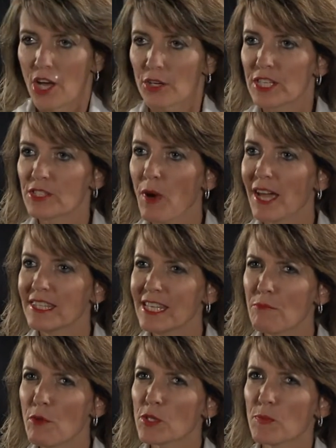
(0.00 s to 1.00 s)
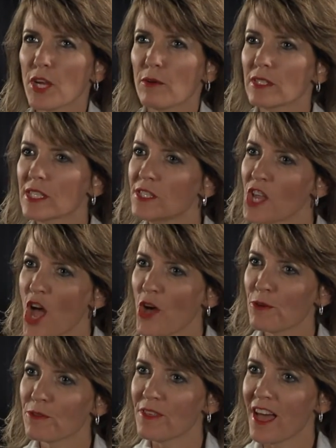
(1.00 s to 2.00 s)
Okay, so I think most parents
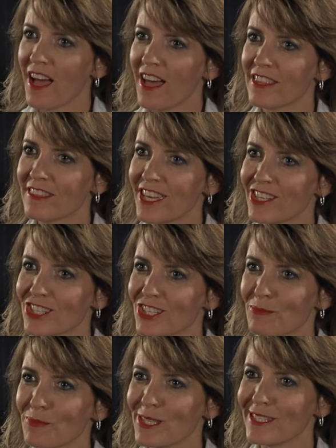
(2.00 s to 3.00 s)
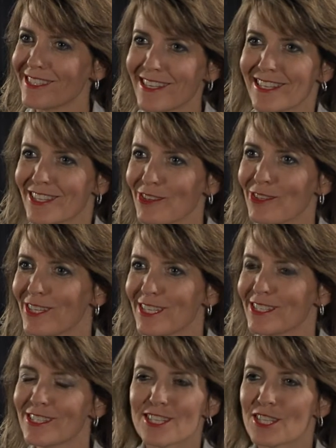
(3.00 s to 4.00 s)
know that they should be sending their
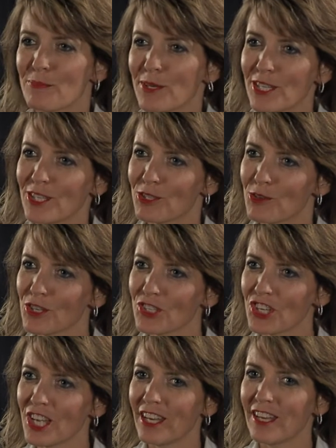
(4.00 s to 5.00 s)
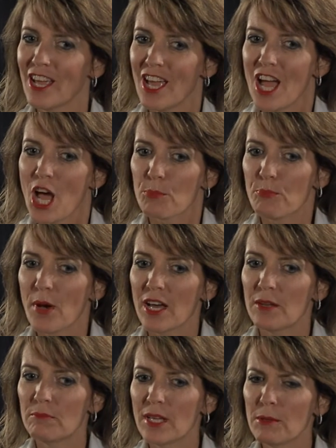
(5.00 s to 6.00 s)
kids to the pediatrician,
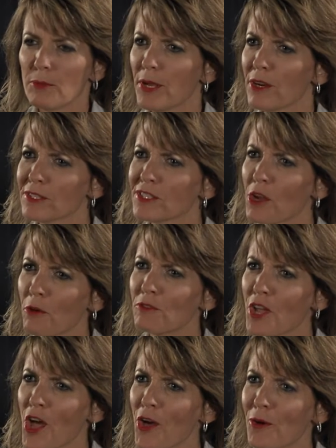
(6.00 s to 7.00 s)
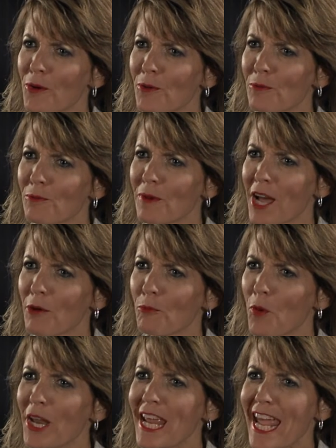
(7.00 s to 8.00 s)
but maybe parents don't know at what